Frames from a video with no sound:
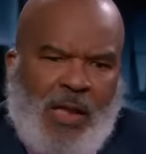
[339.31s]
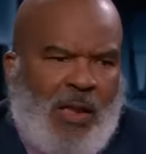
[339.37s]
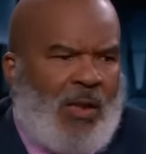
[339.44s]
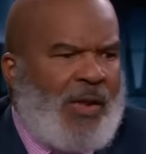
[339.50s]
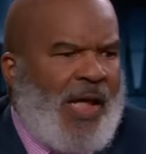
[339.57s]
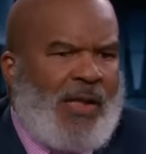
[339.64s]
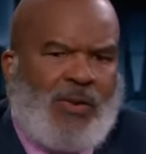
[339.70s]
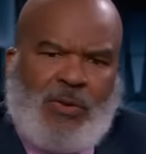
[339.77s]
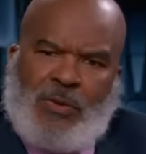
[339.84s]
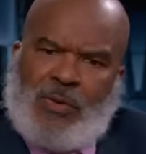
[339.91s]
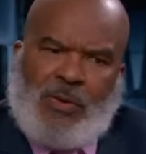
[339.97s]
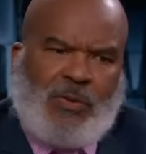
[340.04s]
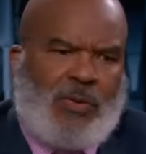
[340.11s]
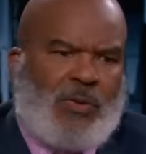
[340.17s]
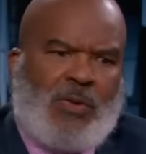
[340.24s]
okay, that. okay, cool,
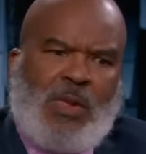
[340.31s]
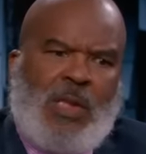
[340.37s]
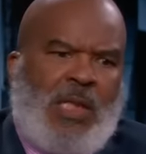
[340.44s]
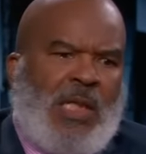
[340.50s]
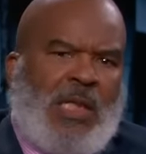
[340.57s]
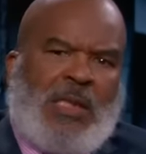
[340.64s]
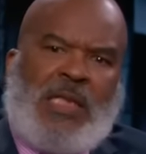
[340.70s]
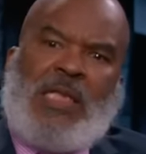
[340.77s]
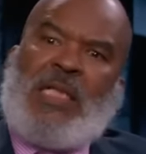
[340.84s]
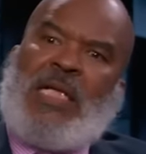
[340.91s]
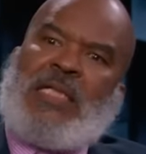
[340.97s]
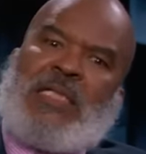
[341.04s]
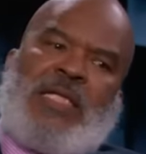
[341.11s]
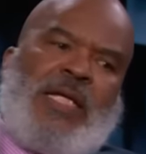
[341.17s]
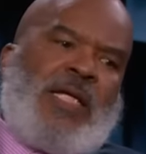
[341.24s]
cool, cool. Right. Then
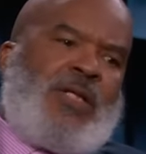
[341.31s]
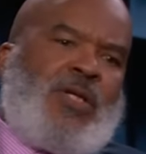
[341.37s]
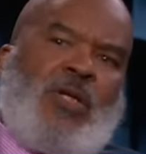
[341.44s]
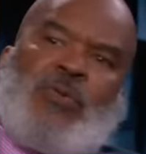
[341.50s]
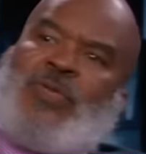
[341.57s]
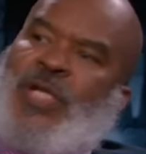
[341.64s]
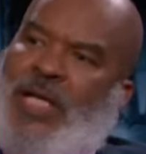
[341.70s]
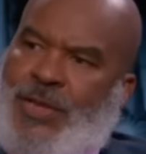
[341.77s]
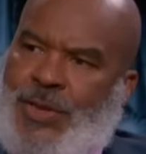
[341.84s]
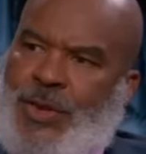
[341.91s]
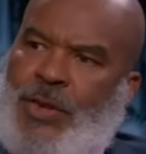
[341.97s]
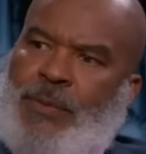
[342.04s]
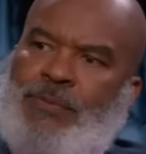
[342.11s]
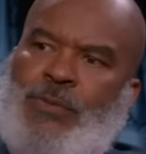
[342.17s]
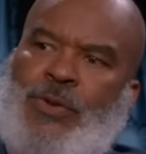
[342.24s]
they said, don't touch
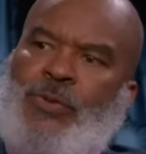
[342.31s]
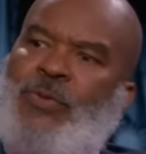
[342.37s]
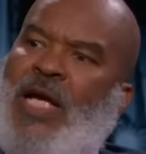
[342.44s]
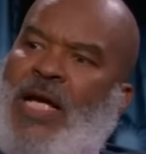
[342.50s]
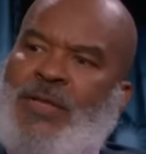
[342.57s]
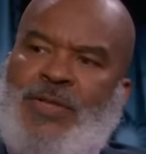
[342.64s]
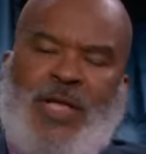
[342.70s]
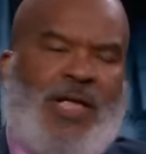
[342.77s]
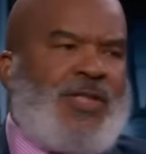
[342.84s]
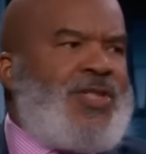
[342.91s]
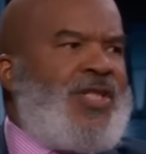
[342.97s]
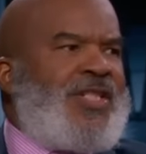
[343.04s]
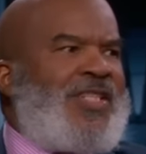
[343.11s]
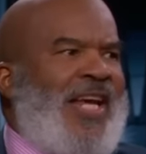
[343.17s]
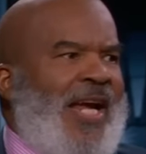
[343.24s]
him. Do not touch
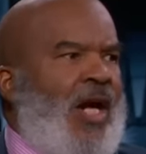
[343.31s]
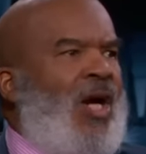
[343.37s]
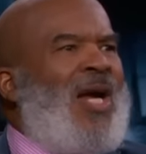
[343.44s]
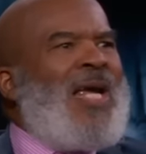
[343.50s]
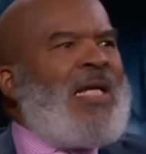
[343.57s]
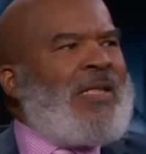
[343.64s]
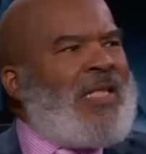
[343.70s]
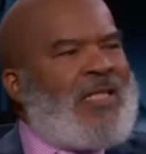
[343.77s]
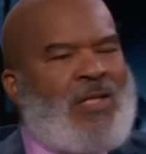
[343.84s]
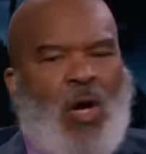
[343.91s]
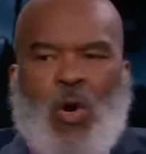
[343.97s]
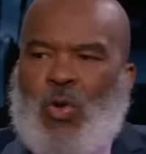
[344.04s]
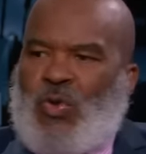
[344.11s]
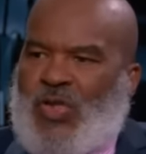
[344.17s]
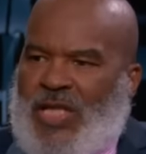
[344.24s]
his hair. This
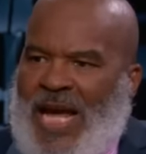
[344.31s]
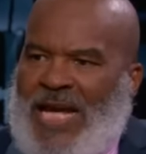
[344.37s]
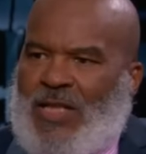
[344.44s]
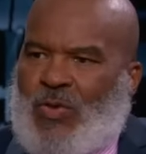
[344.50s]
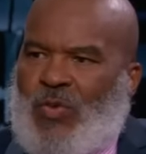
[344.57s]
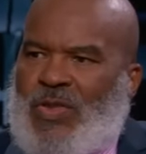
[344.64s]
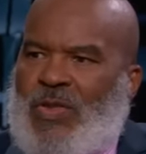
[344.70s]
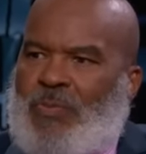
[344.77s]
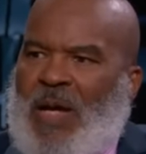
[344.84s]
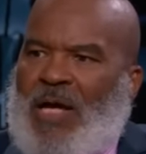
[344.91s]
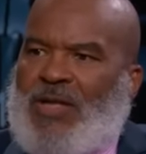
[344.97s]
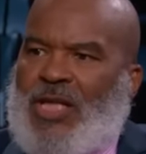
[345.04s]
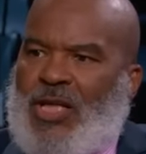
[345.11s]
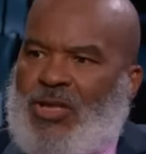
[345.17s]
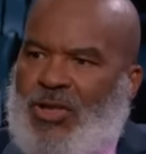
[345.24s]
whole sketch was
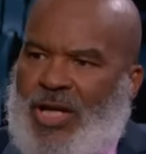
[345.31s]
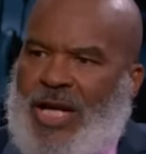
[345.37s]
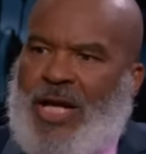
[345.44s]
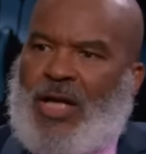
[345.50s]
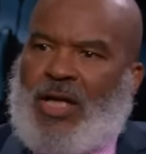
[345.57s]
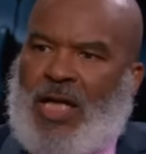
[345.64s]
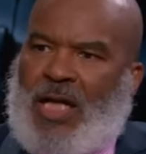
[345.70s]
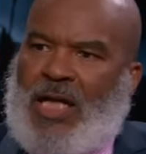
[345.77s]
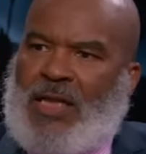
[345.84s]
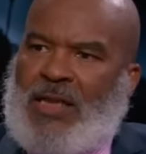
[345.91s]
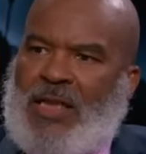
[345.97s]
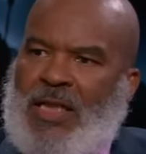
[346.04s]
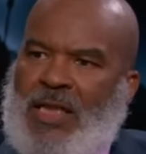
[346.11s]
about getting your hair cut.